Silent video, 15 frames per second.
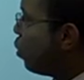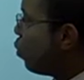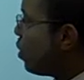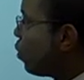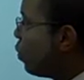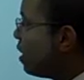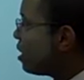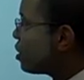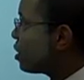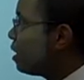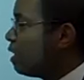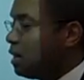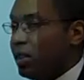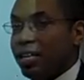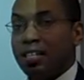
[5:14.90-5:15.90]
with which
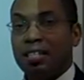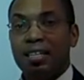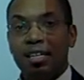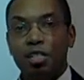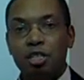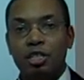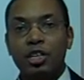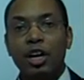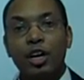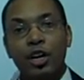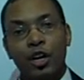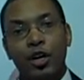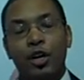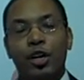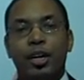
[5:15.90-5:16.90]
these digits
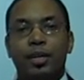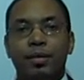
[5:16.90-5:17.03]
occurred.